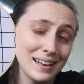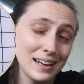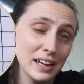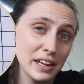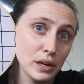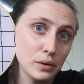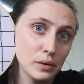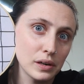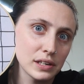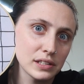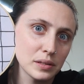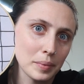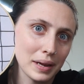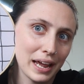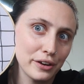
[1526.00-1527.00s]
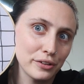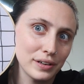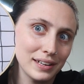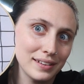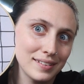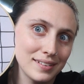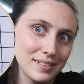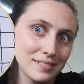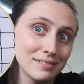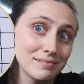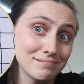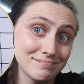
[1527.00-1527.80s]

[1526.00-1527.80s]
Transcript: I owe her some cat treats.